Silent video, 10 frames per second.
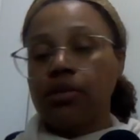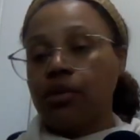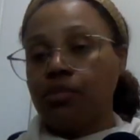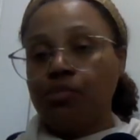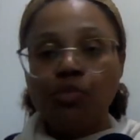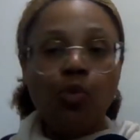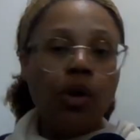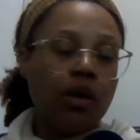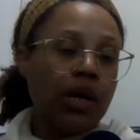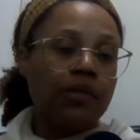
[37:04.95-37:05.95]
or
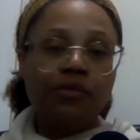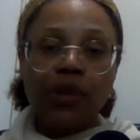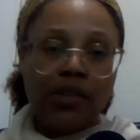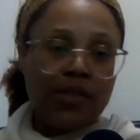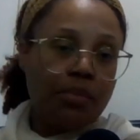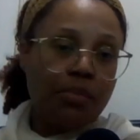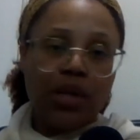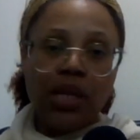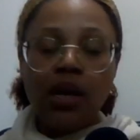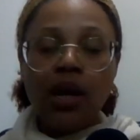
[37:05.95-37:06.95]
work and get some
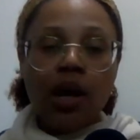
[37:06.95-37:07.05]
money,